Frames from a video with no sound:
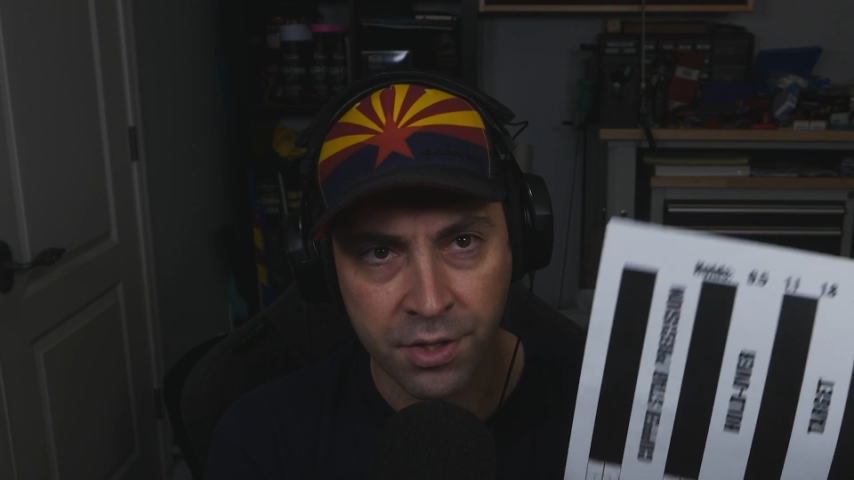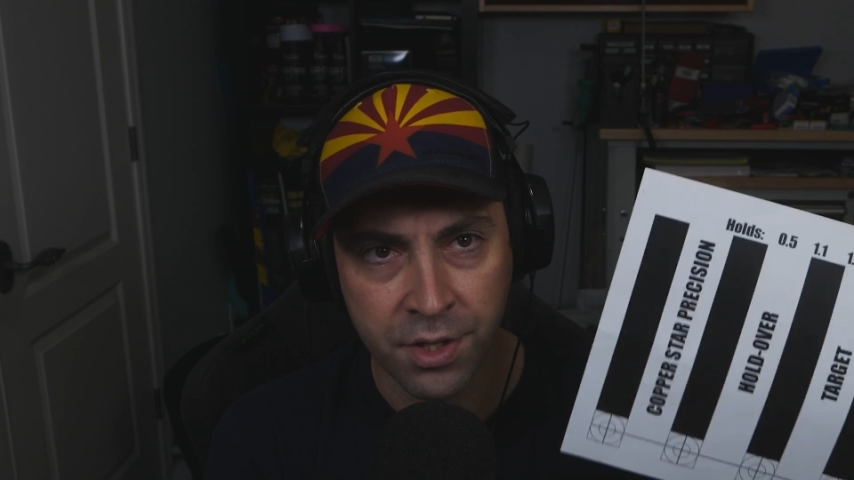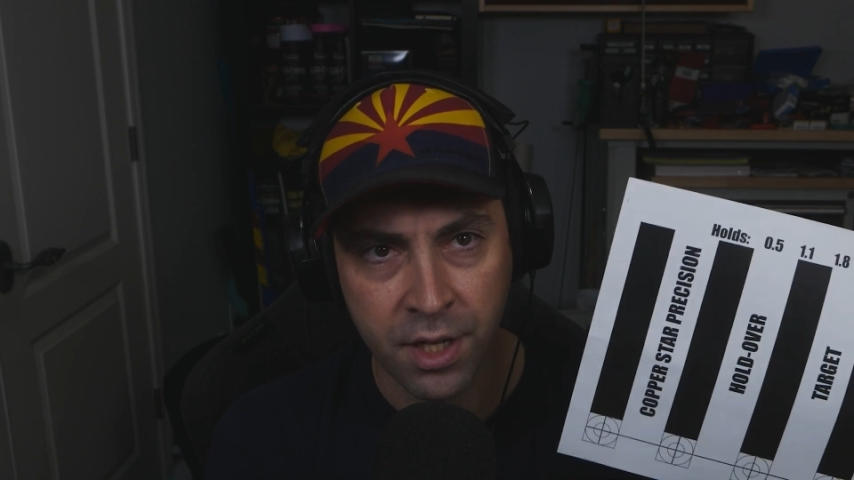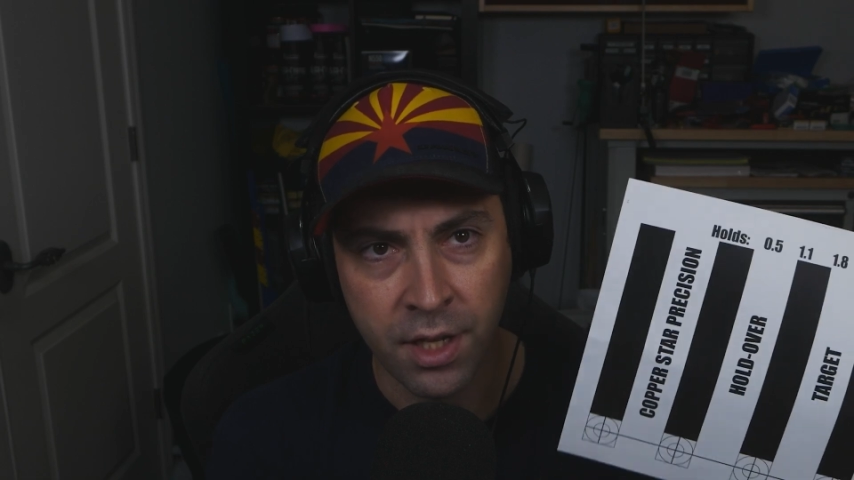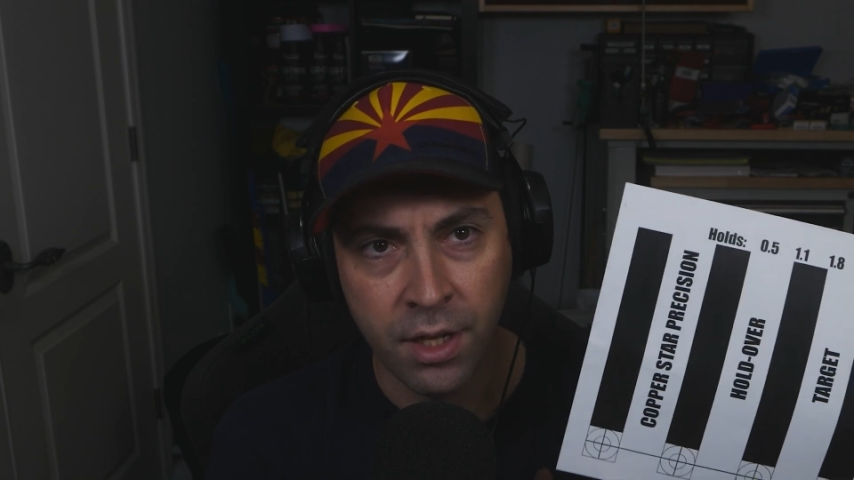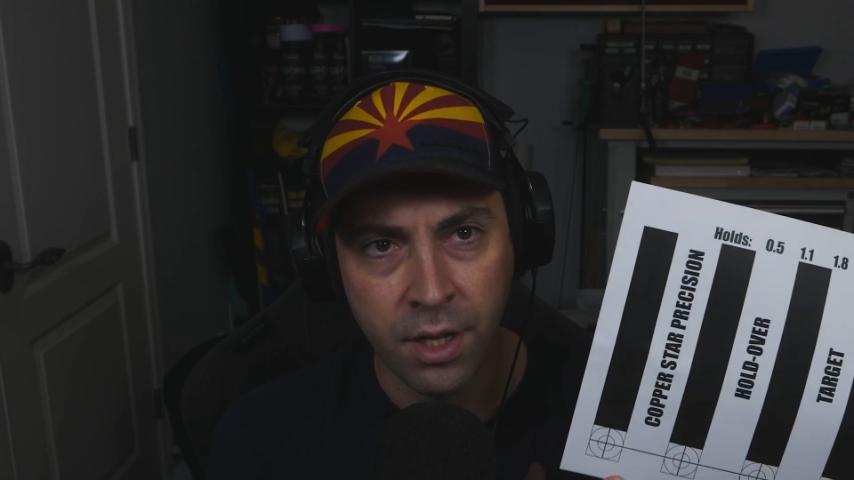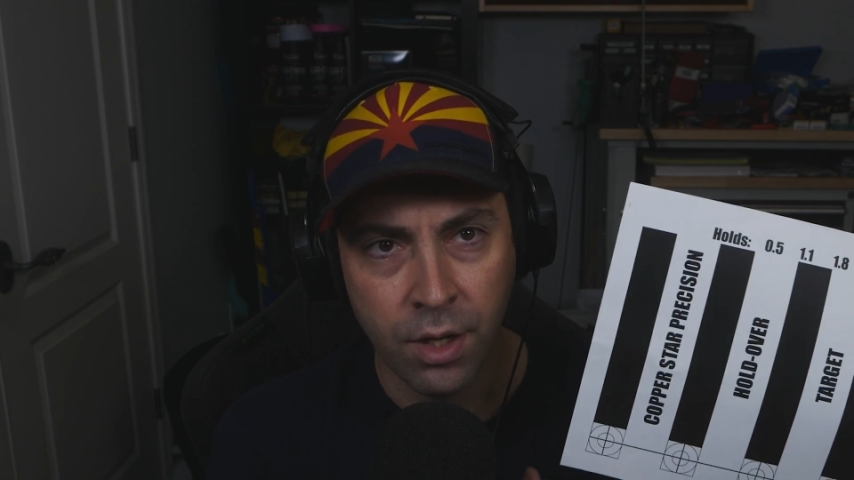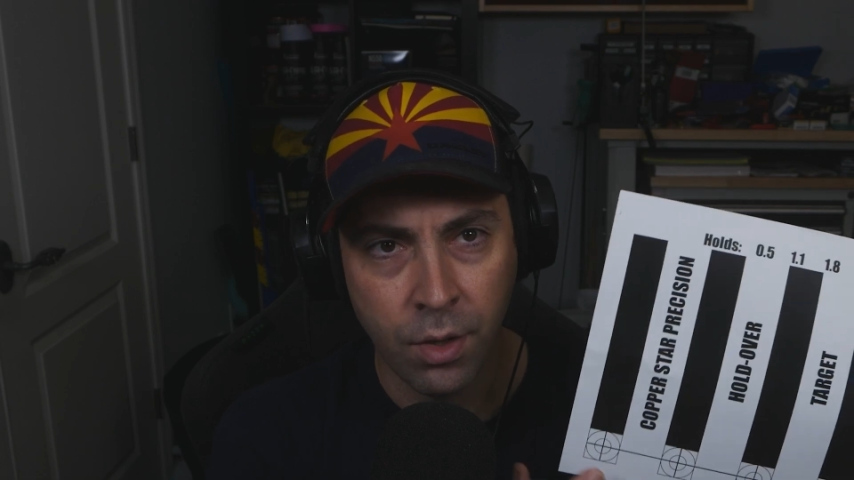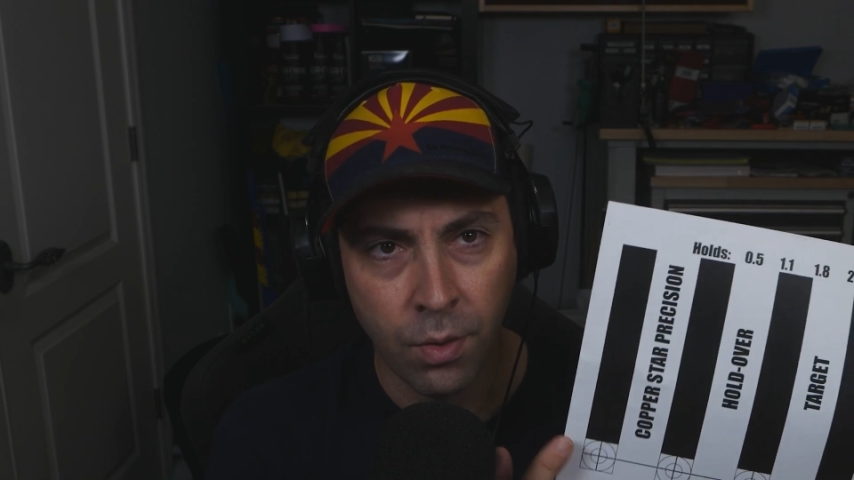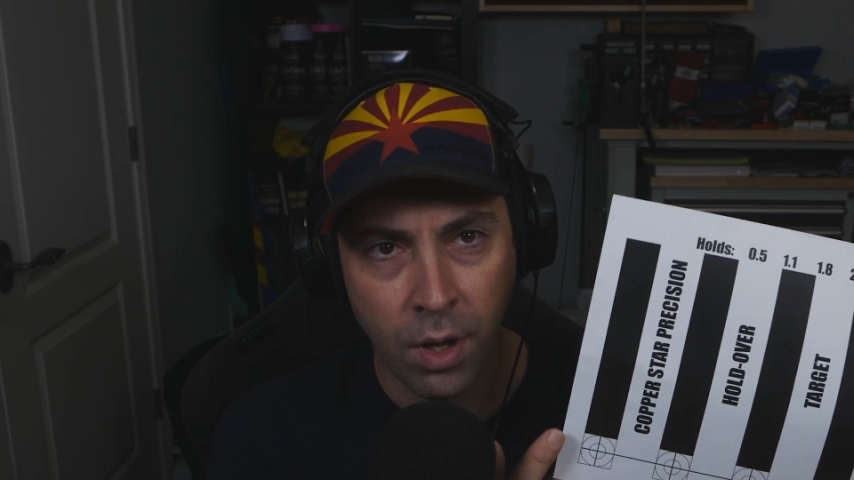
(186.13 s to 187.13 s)
see
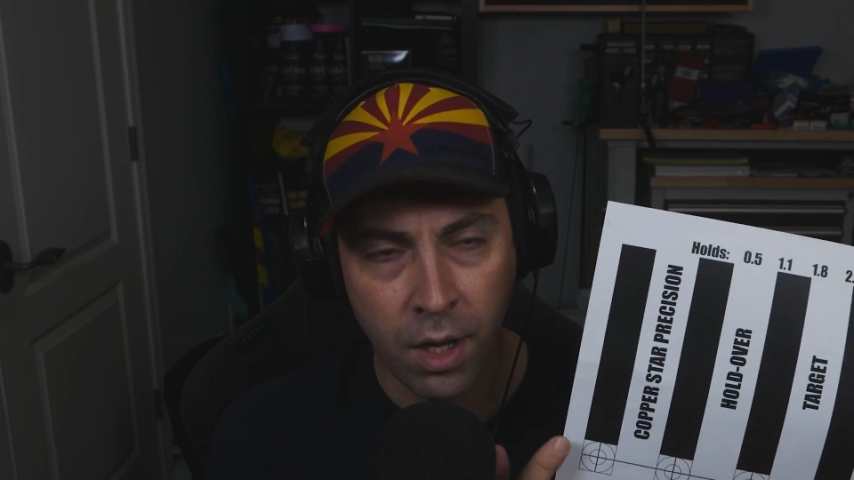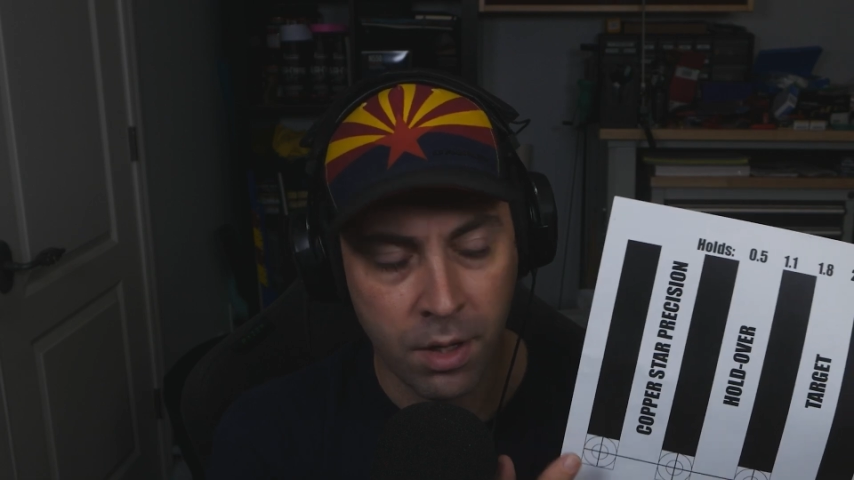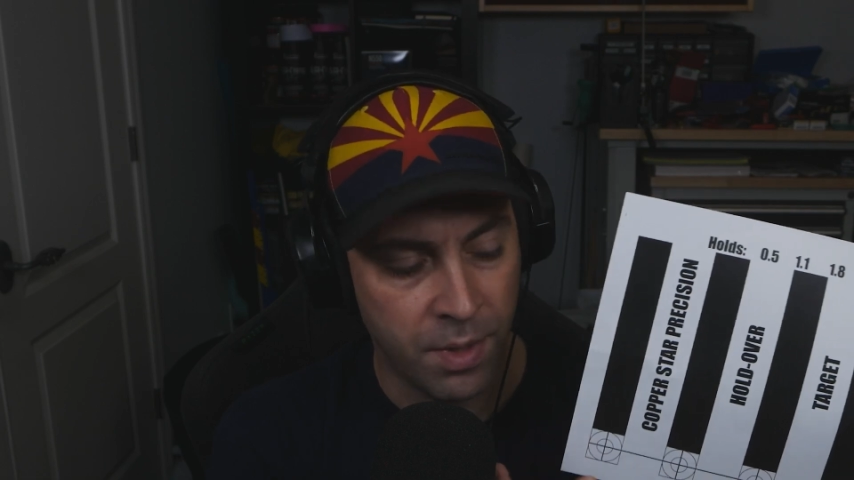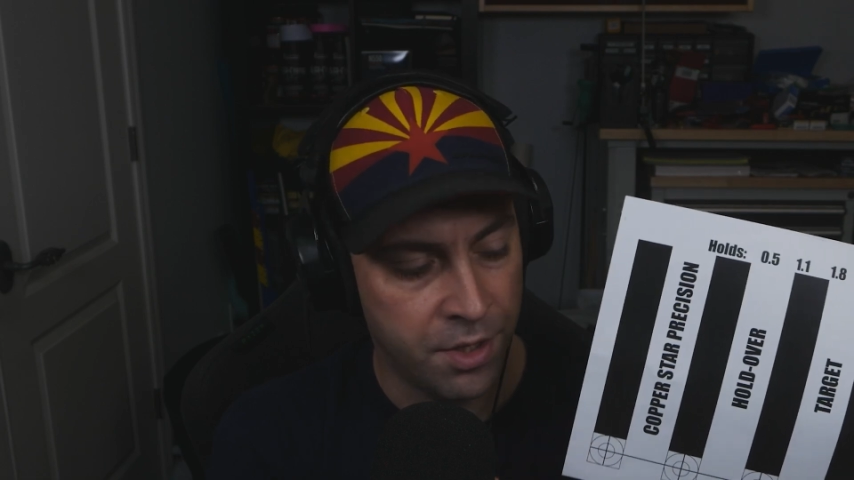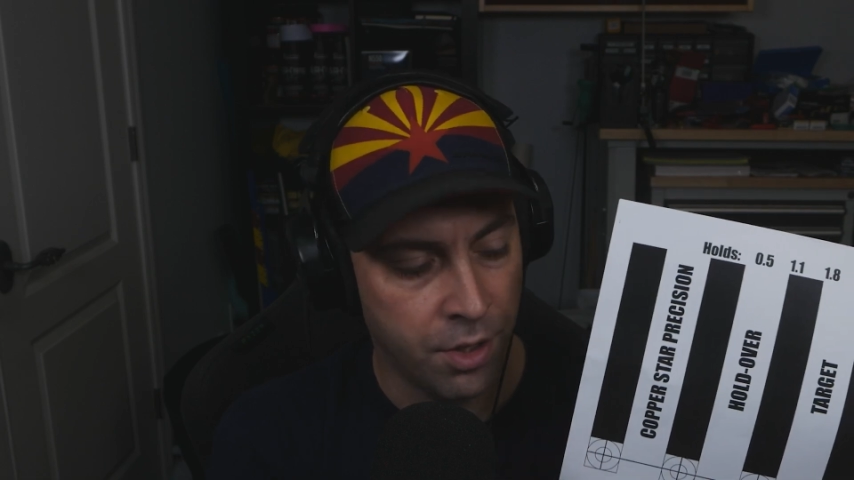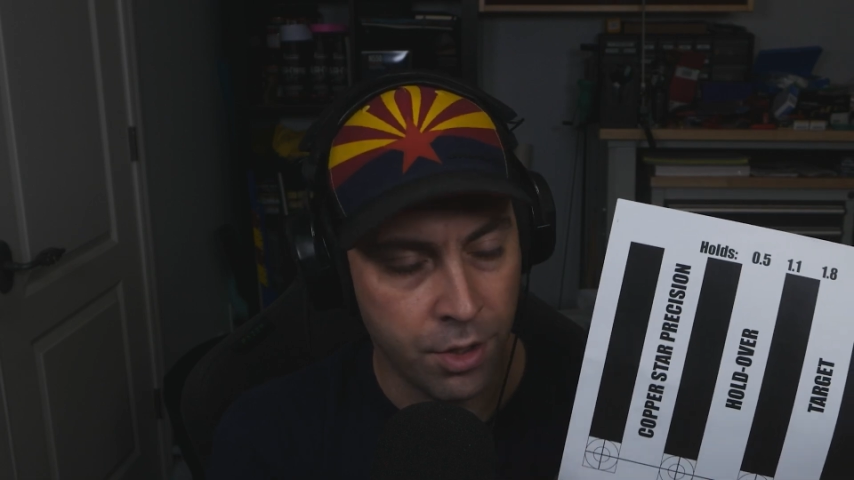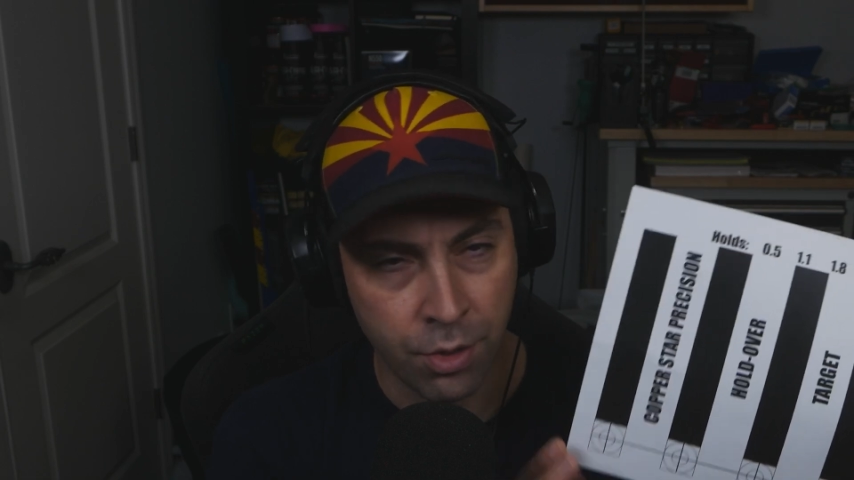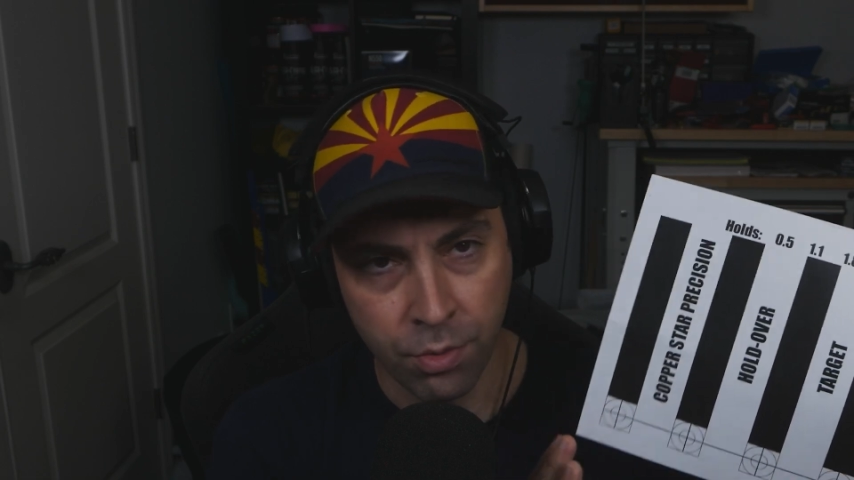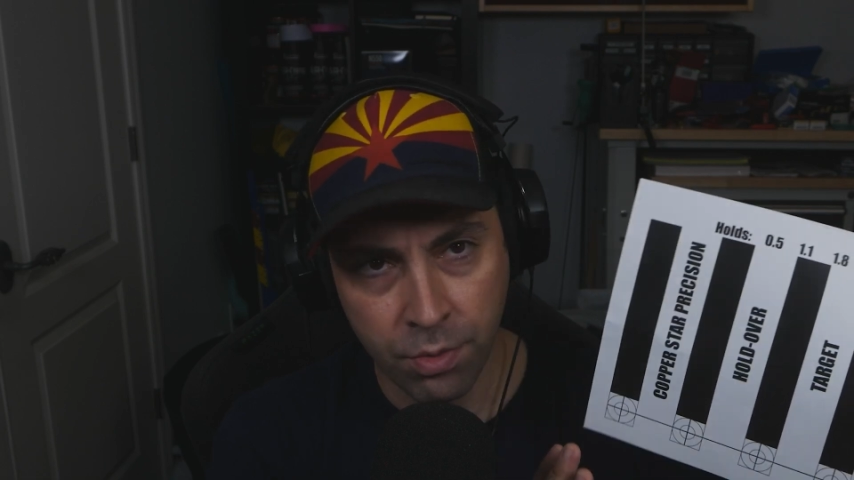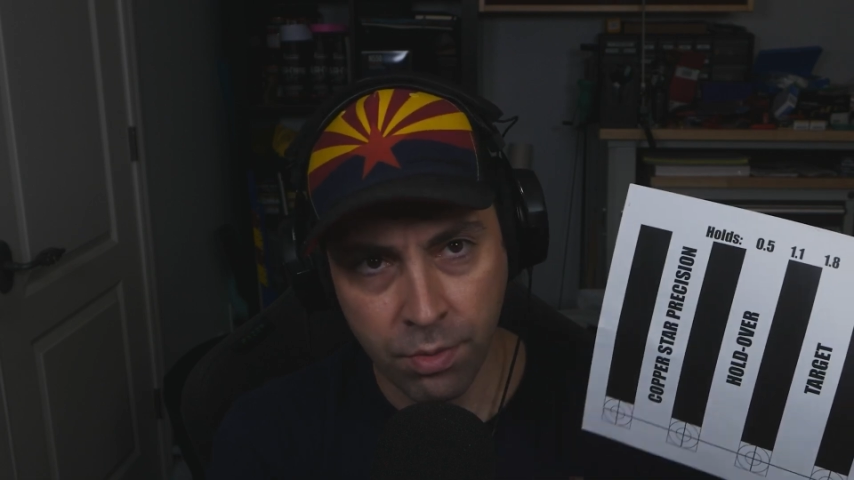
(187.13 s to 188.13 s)
until you